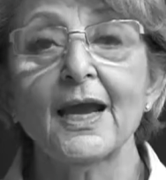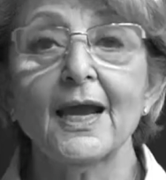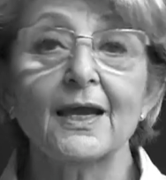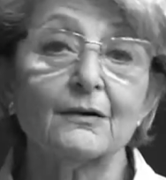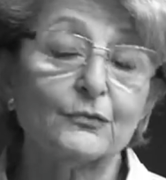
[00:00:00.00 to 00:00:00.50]

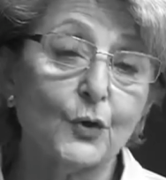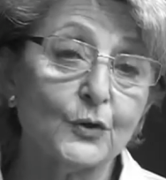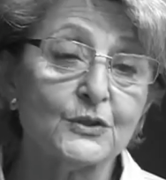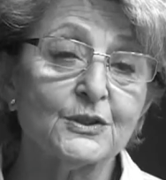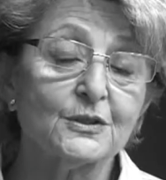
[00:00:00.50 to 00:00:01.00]
And of
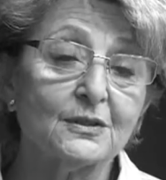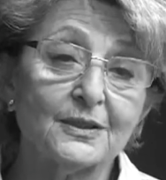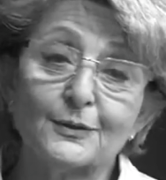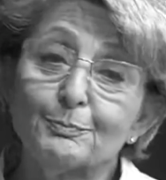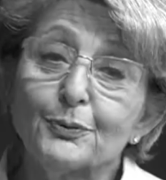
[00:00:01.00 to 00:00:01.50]
course,
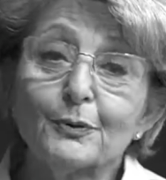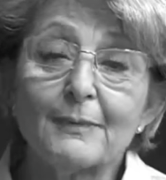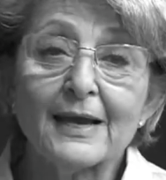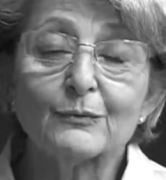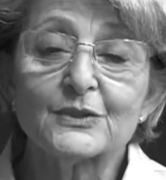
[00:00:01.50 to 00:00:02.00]
the poor
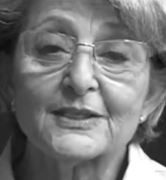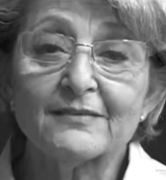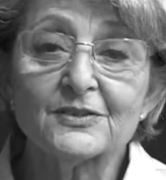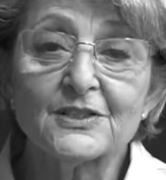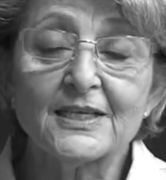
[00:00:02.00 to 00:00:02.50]
man was
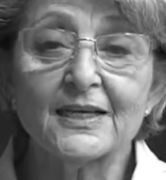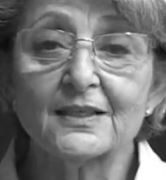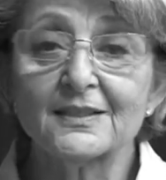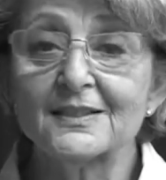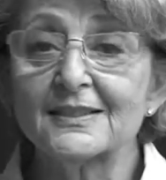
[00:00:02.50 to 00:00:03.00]

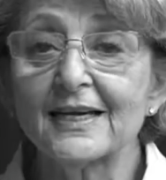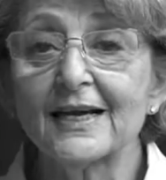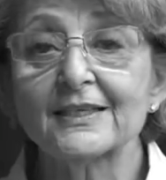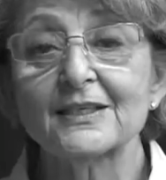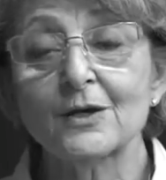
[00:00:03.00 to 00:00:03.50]
devastated. He said,
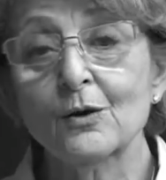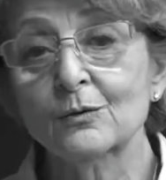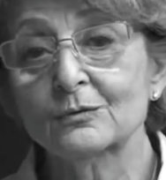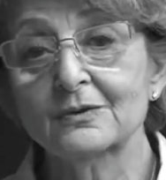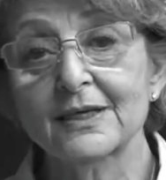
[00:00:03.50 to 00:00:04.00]
had he
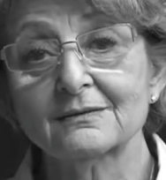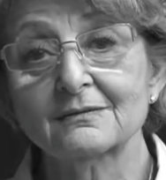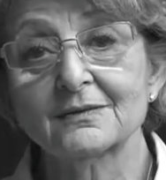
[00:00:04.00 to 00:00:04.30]
known that